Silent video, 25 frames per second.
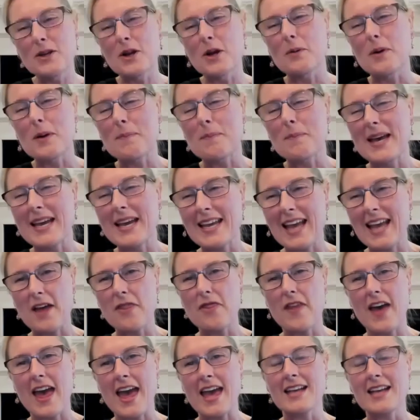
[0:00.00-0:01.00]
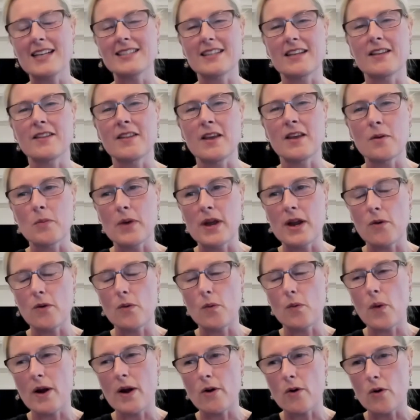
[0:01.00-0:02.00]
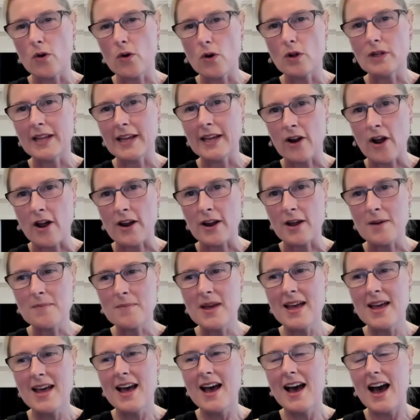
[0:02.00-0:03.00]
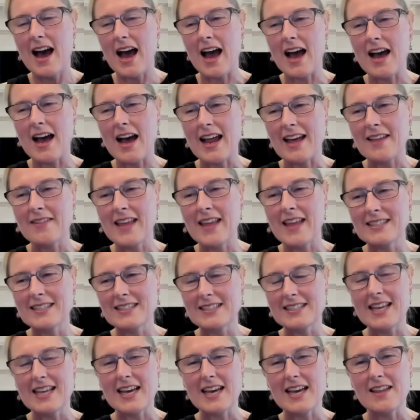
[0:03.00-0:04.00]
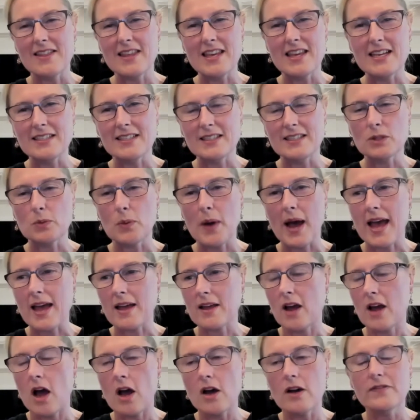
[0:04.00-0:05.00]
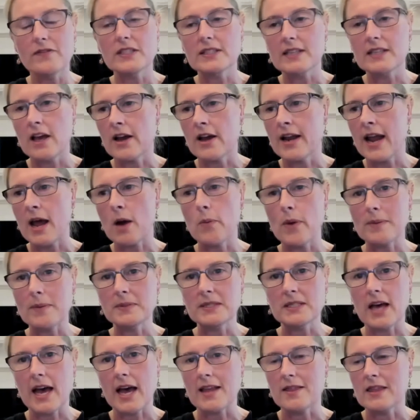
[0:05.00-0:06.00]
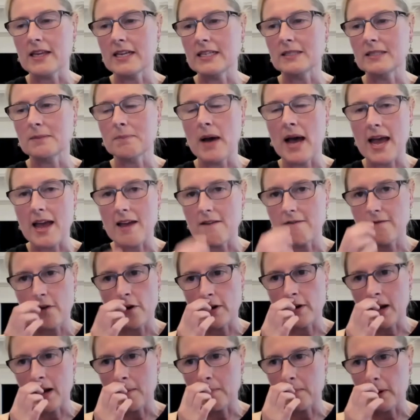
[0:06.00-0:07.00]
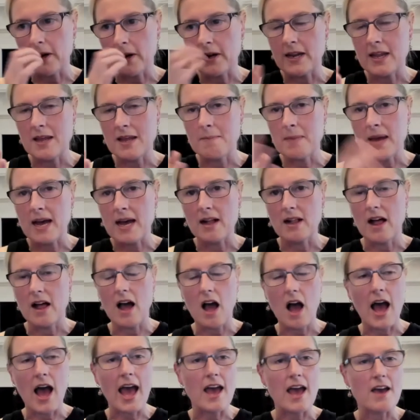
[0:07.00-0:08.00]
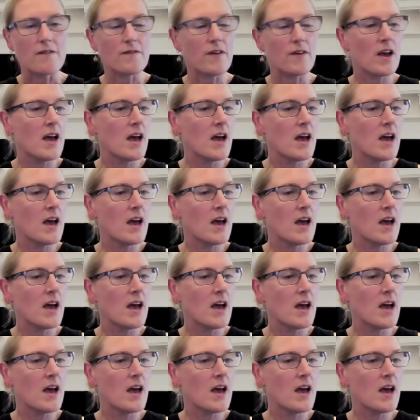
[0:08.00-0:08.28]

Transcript: know, we pick our things and then we're we're all in on them. Uh, and that's the the easiest way. Obviously, on our website, there's my phone number and email. I have